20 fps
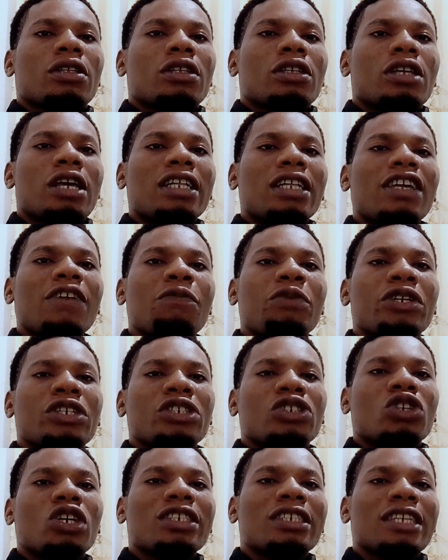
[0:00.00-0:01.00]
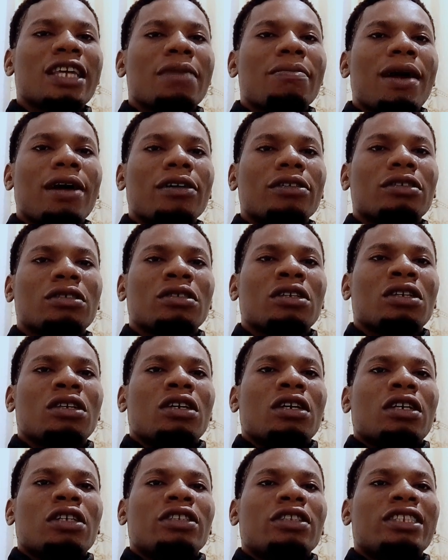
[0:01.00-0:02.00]
NFP result came out
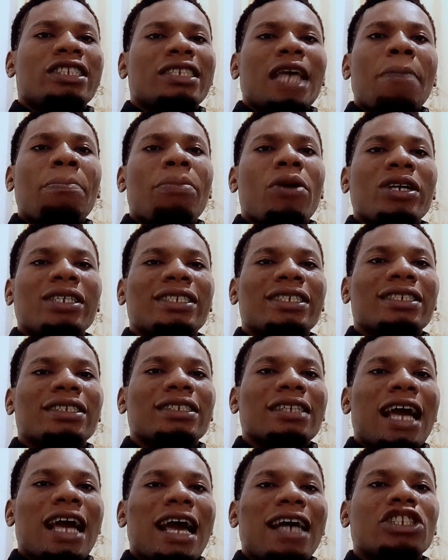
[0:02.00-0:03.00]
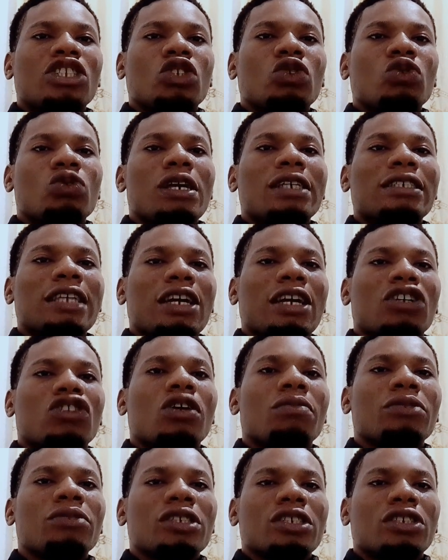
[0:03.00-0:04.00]
disappointing and the US
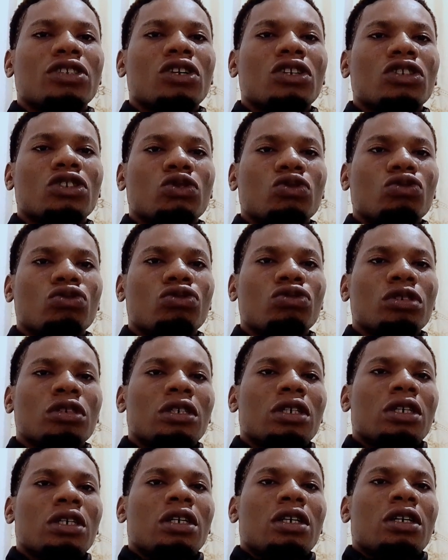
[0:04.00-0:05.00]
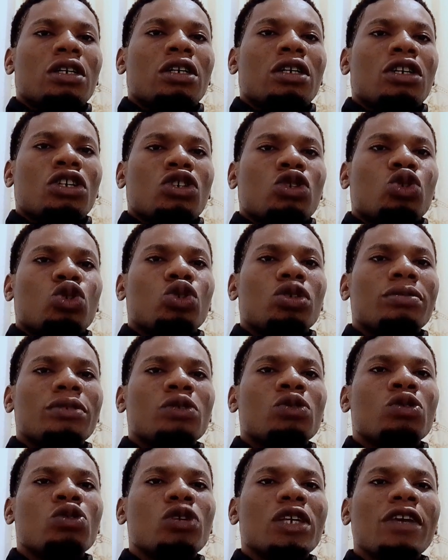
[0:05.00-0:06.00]
economy is not good. You'll be
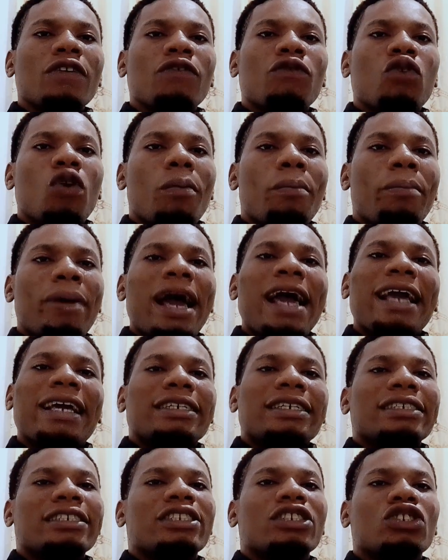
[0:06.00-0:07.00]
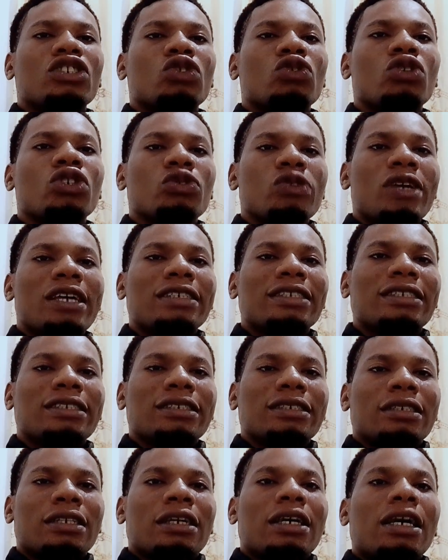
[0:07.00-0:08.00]
looking for buy in the Euro USD.
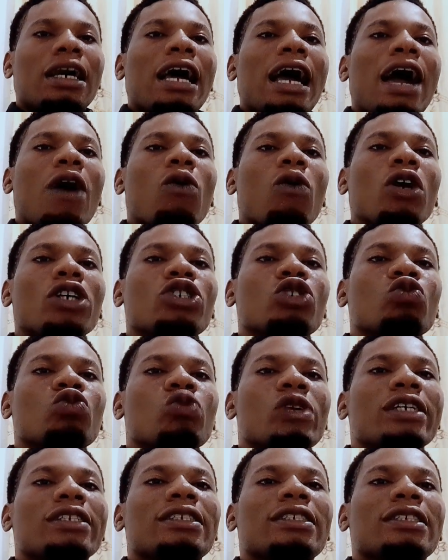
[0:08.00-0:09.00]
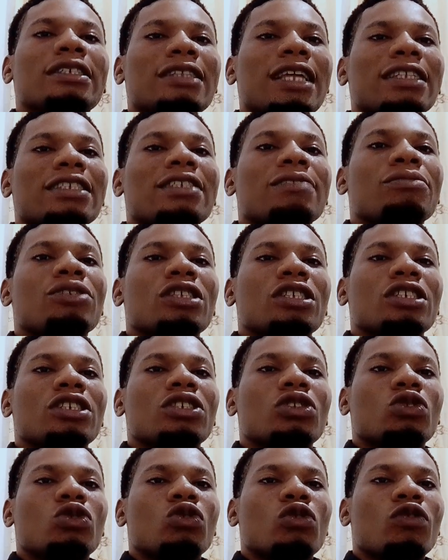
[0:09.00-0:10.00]
And once you wait 30 minutes
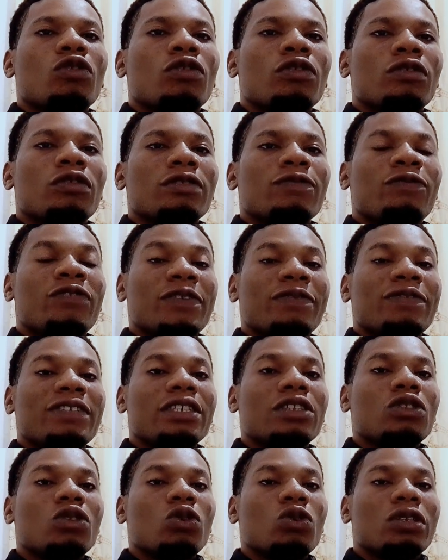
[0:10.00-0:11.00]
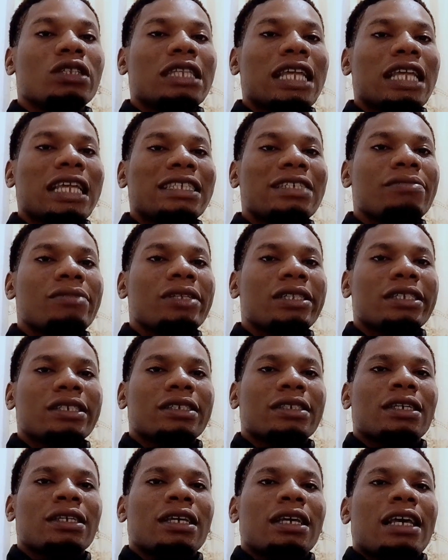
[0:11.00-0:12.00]
to 15 to 30 minutes
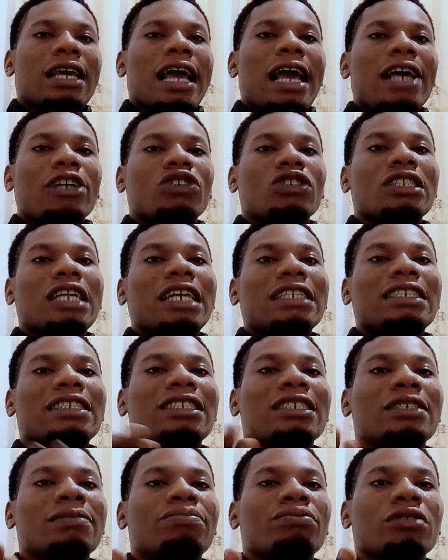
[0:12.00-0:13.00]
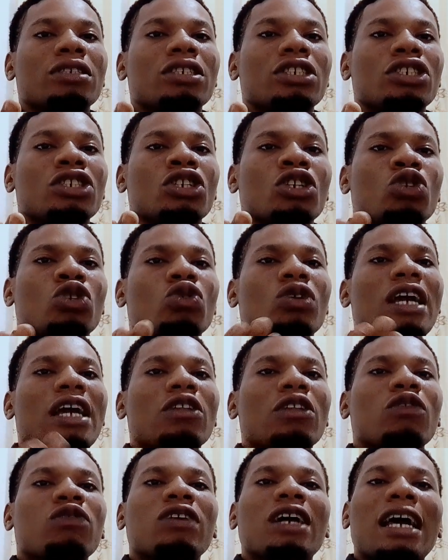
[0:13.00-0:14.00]
and you see that it is bullish, you can
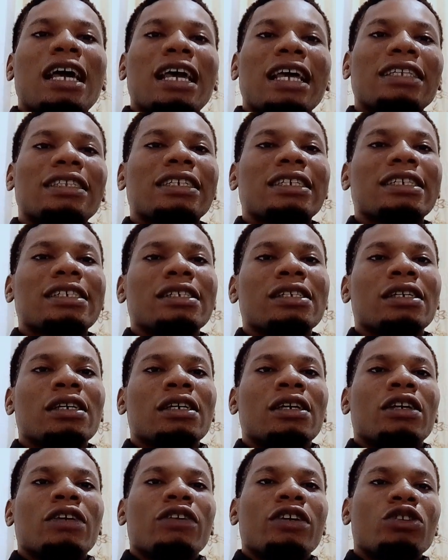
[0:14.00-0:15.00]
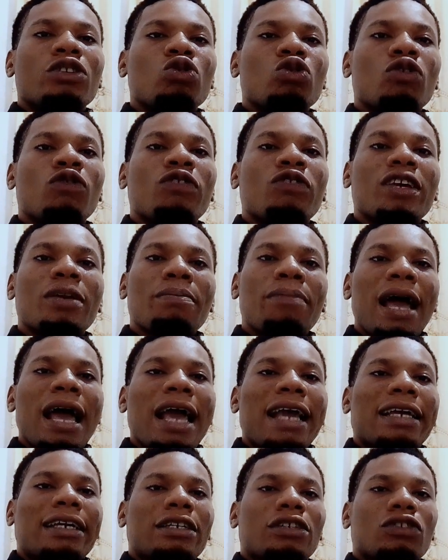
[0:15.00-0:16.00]
look for an entry, you look for a
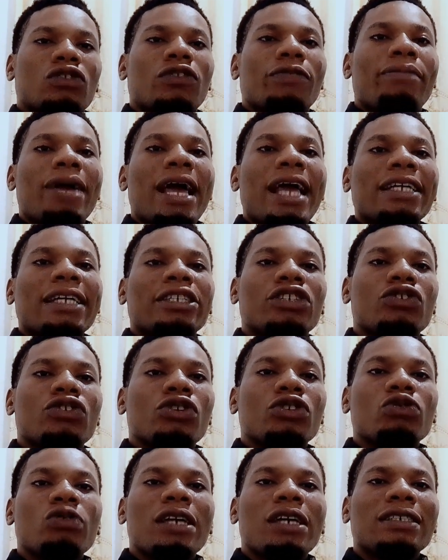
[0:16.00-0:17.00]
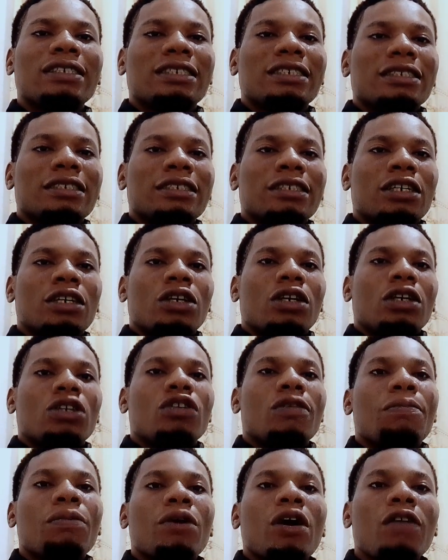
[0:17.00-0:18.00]
buy, you buy Euro USD,
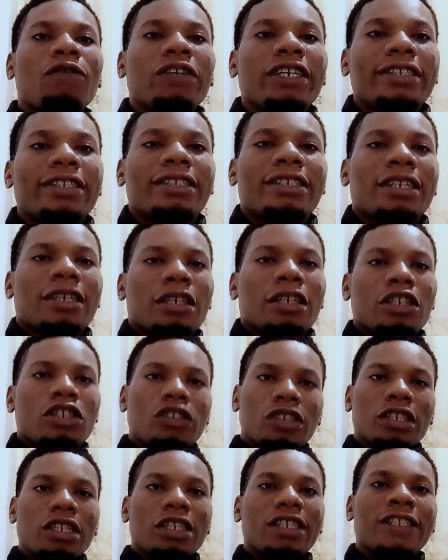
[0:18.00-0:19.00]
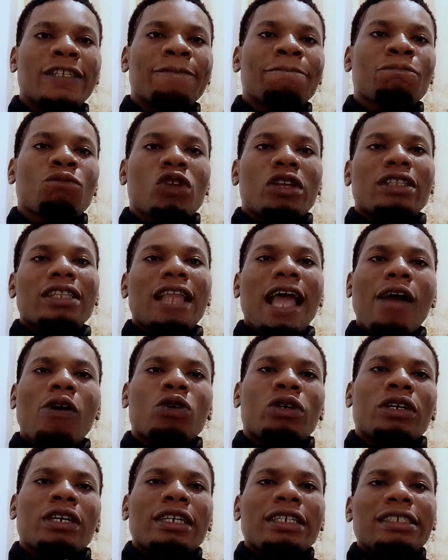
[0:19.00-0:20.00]
you profit. You see it?
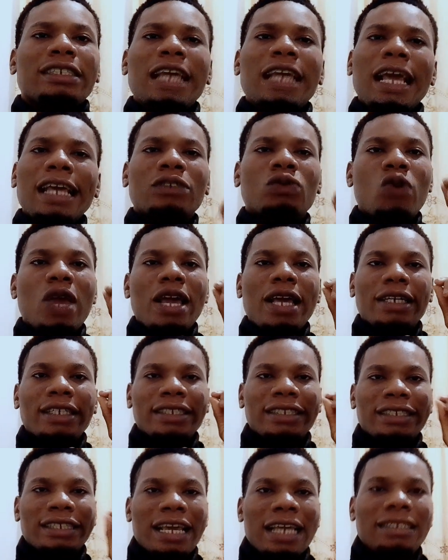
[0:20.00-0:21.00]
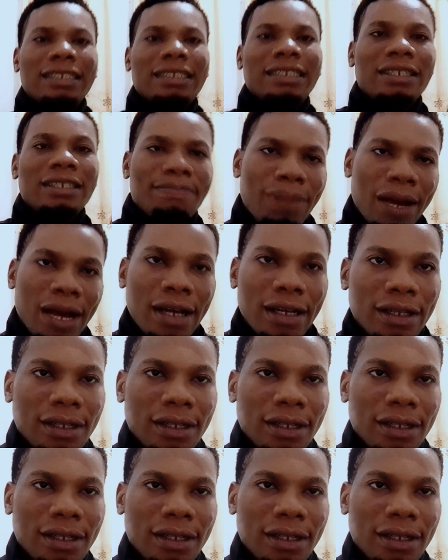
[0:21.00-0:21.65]
Now, here is where it gets deeper.